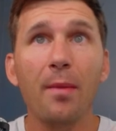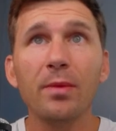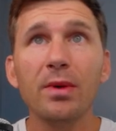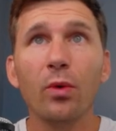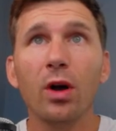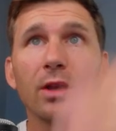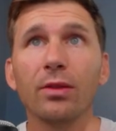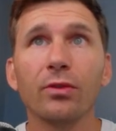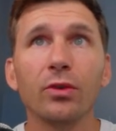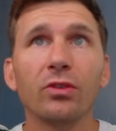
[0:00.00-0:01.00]
going to be walking
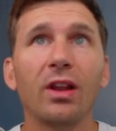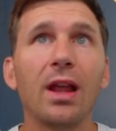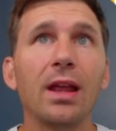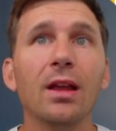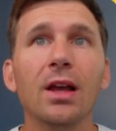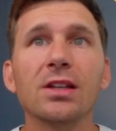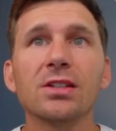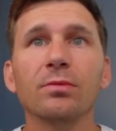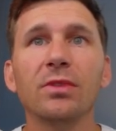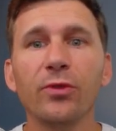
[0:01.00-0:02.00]
through today
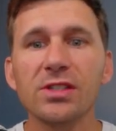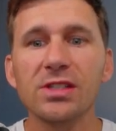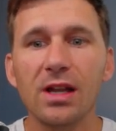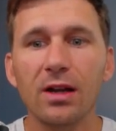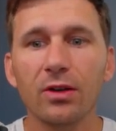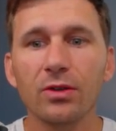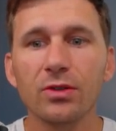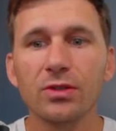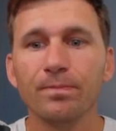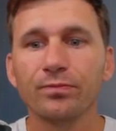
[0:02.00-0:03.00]
some different
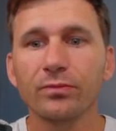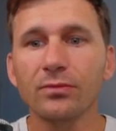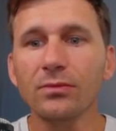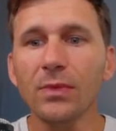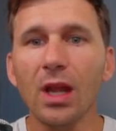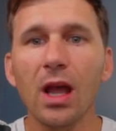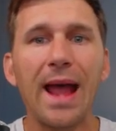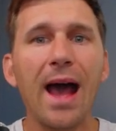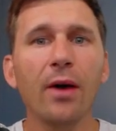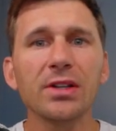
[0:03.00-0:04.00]
scenarios on
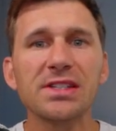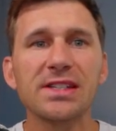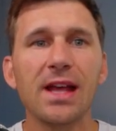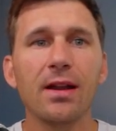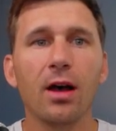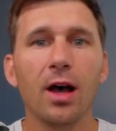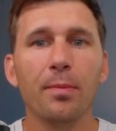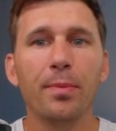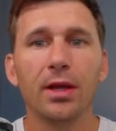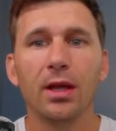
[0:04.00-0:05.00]
how to set
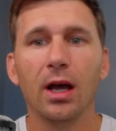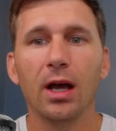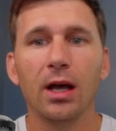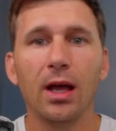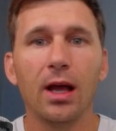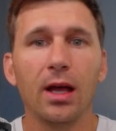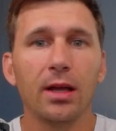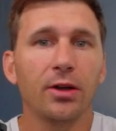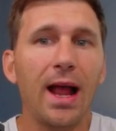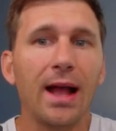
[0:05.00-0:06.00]
up
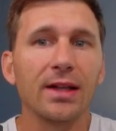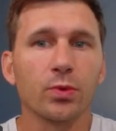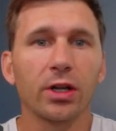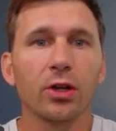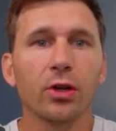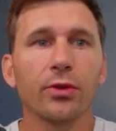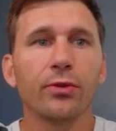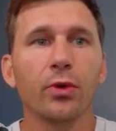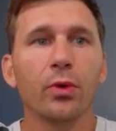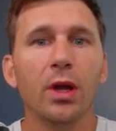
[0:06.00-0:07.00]
your ads. We're going to go
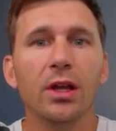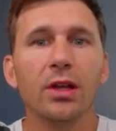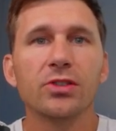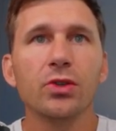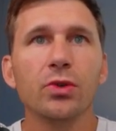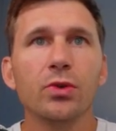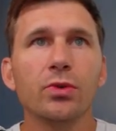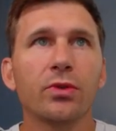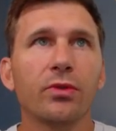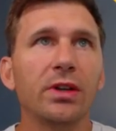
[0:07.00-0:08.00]
through
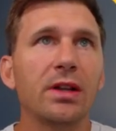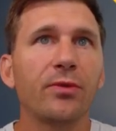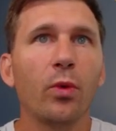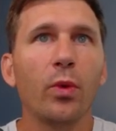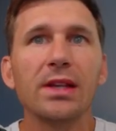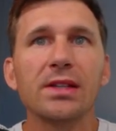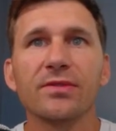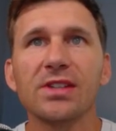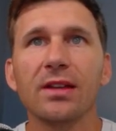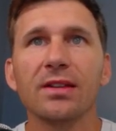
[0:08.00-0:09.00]
2-3 different ways of
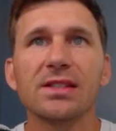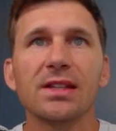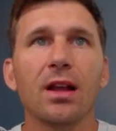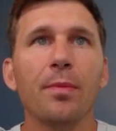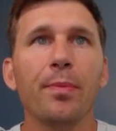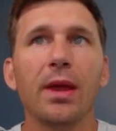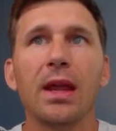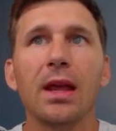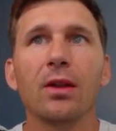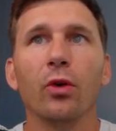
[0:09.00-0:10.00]
setting this thing up.
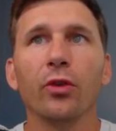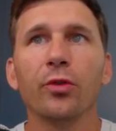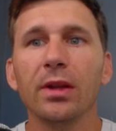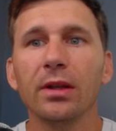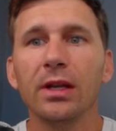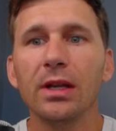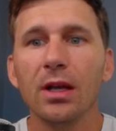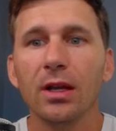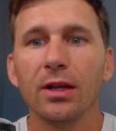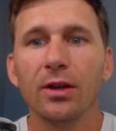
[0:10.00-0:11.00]
And ultimately,
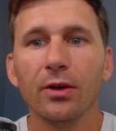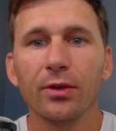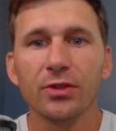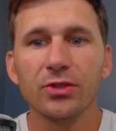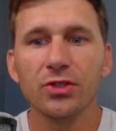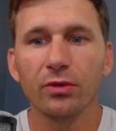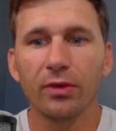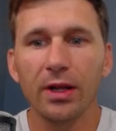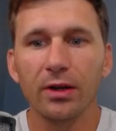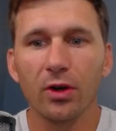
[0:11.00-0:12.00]
there's no
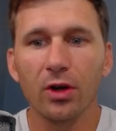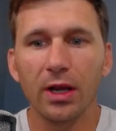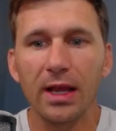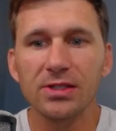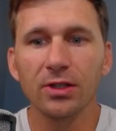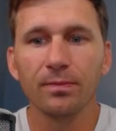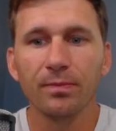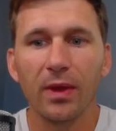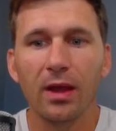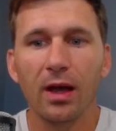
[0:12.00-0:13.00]
right or wrong answer
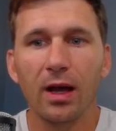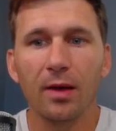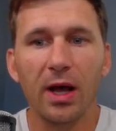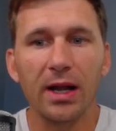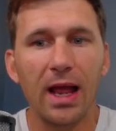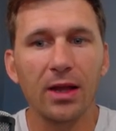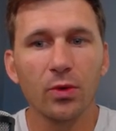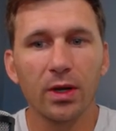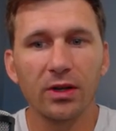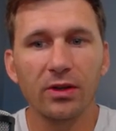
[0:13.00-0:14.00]
on how you
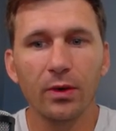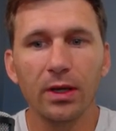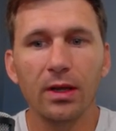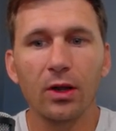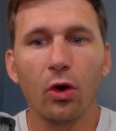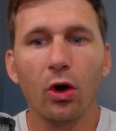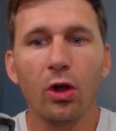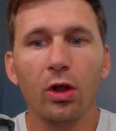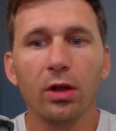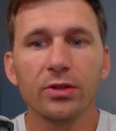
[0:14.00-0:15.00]
want to do it. It
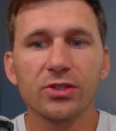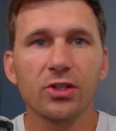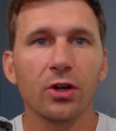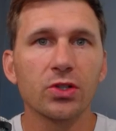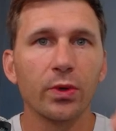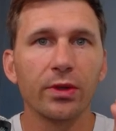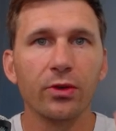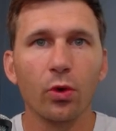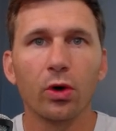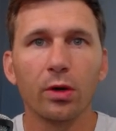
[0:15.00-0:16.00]
all starts with
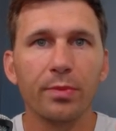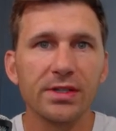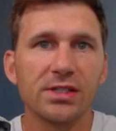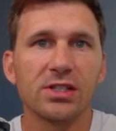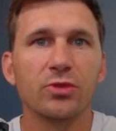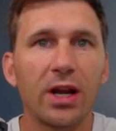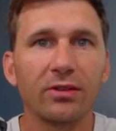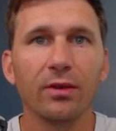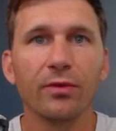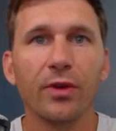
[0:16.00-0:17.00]
your business
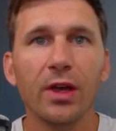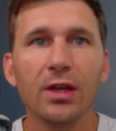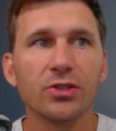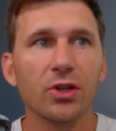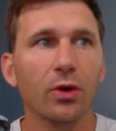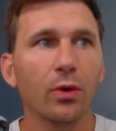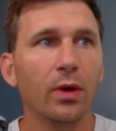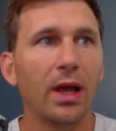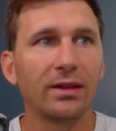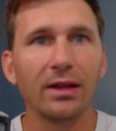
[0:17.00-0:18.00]
objective. So
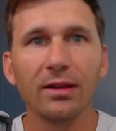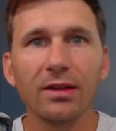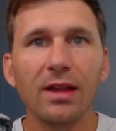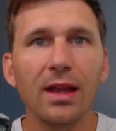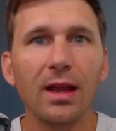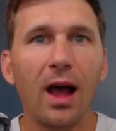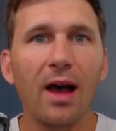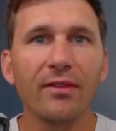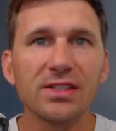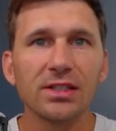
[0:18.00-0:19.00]
at the end of the day,
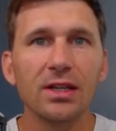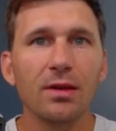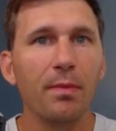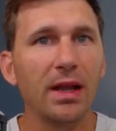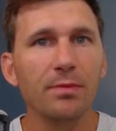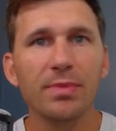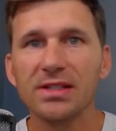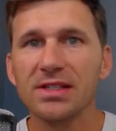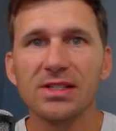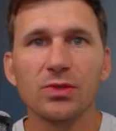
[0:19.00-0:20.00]
obviously, many
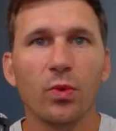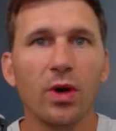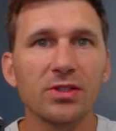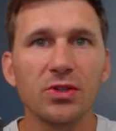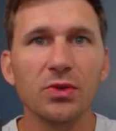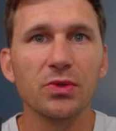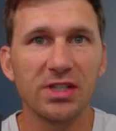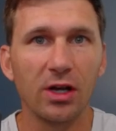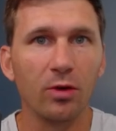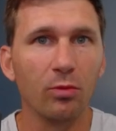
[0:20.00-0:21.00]
businesses want to
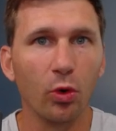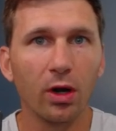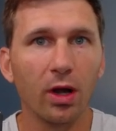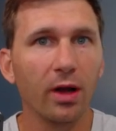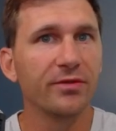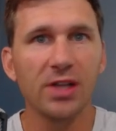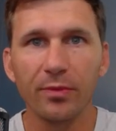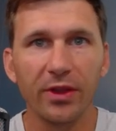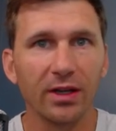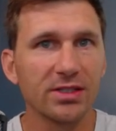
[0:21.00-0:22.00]
sell more of
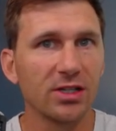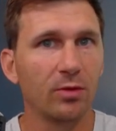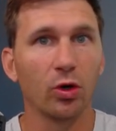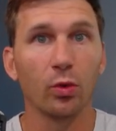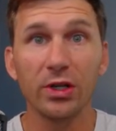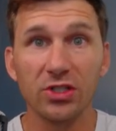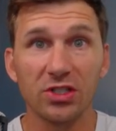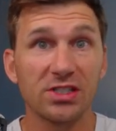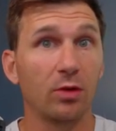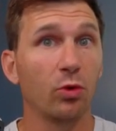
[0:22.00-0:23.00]
something, sell more widgets,
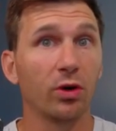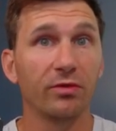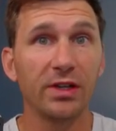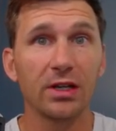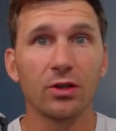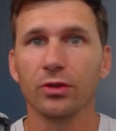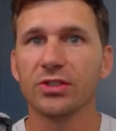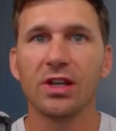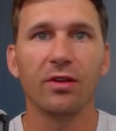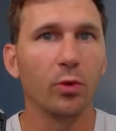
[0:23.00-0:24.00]
sell more vehicles,
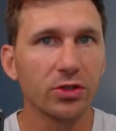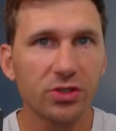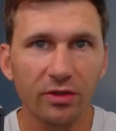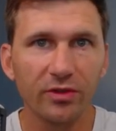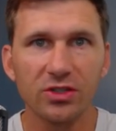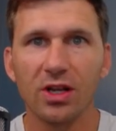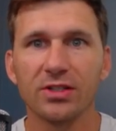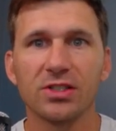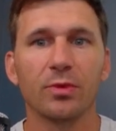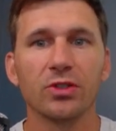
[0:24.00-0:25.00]
sell more service
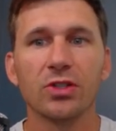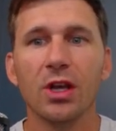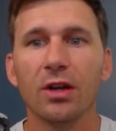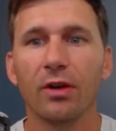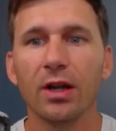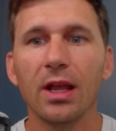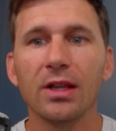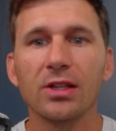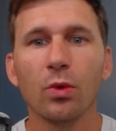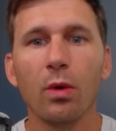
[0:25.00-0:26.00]
customers, right?
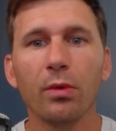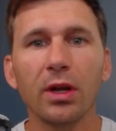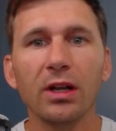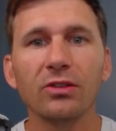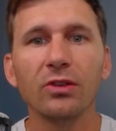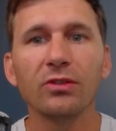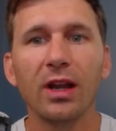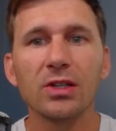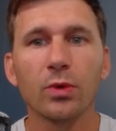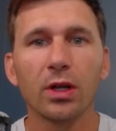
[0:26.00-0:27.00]
And so what we're going to do
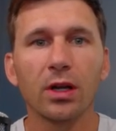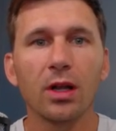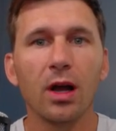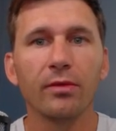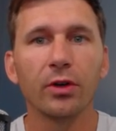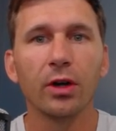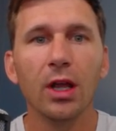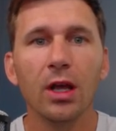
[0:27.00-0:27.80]
today is we're going to cover